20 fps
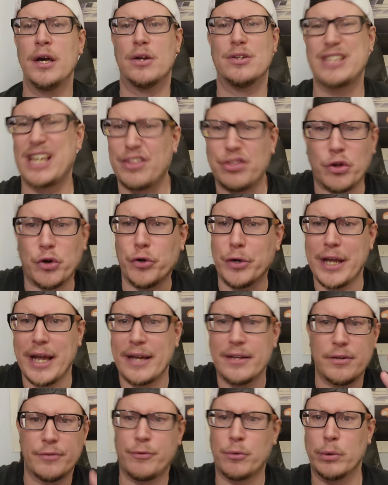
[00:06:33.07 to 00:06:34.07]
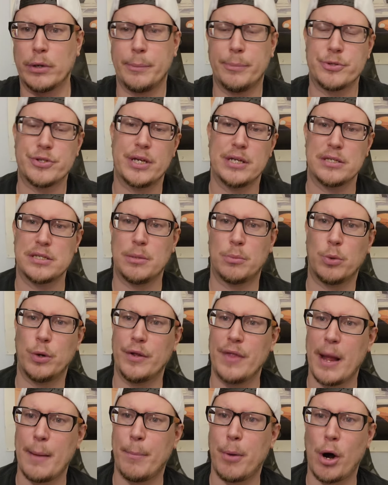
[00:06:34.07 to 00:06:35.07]
It was like 38 to 40%
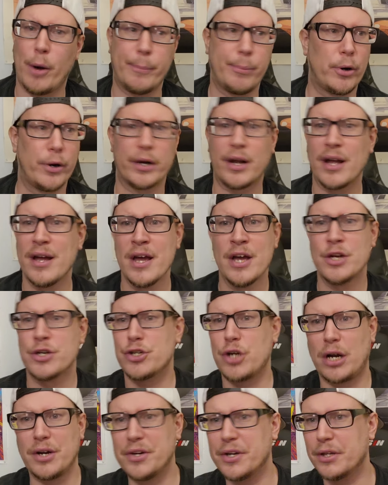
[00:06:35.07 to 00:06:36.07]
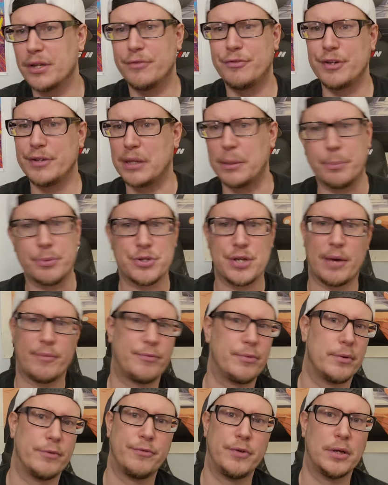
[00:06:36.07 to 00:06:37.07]
somewhere in that ballpark. Shot nearly 50%
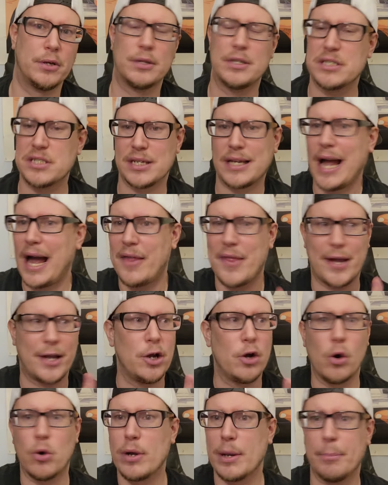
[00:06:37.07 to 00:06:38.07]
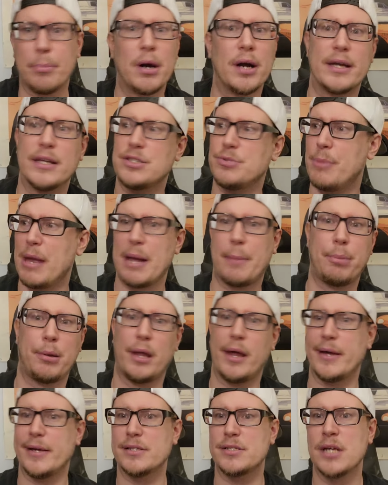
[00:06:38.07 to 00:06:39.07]
from the field. This is a guy that can go get buckets, make
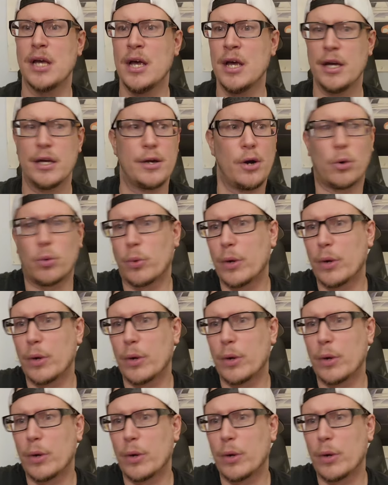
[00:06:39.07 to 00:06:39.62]
plays, you know,